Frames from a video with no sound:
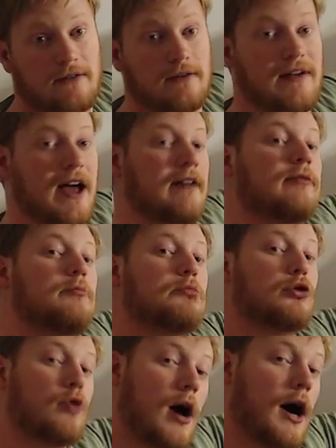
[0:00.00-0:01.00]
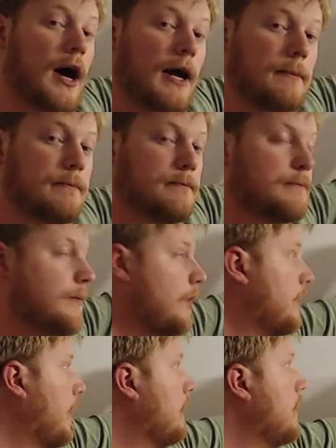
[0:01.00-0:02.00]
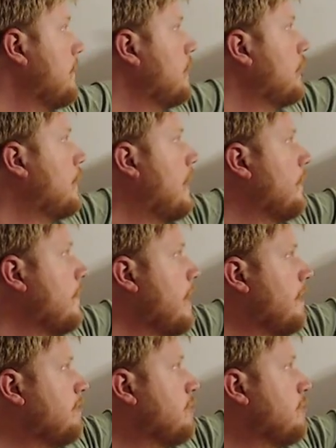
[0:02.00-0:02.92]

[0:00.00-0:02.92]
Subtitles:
of f prime. Okay, given the graph of f